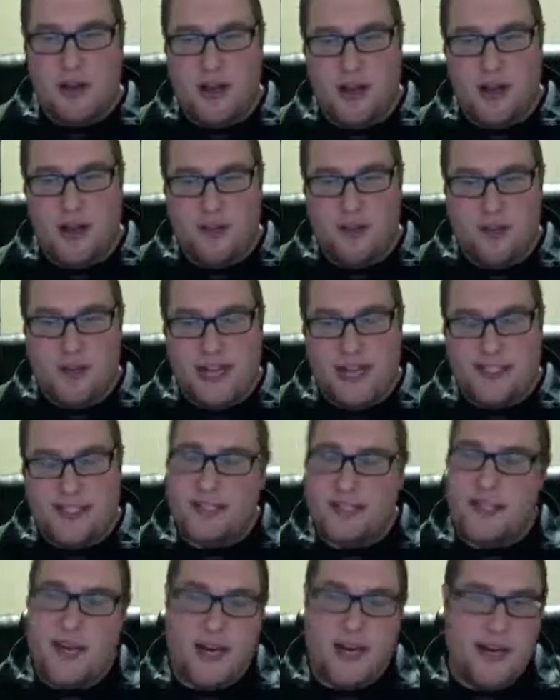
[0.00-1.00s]
And I see
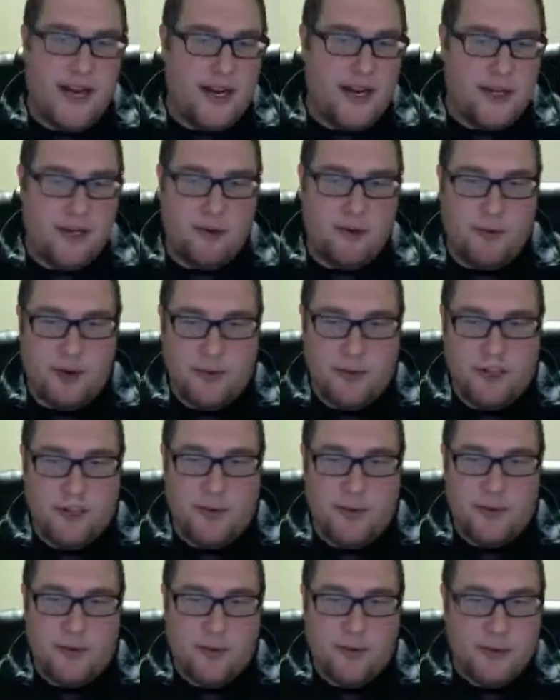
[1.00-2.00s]
a lot of that in your work
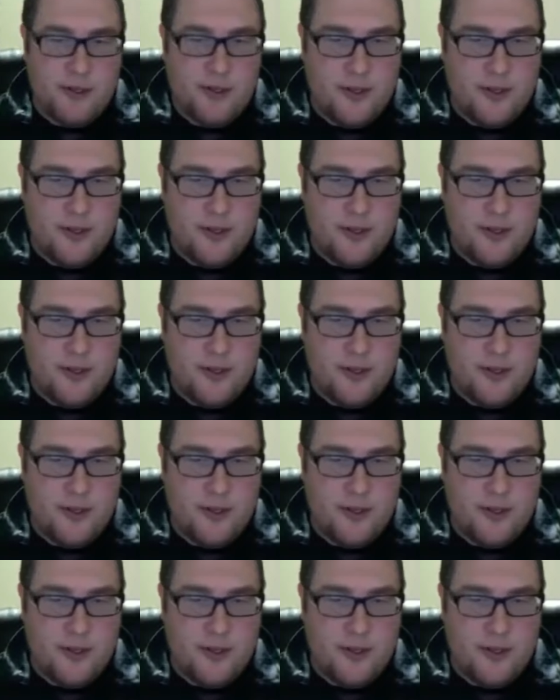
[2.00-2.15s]
too.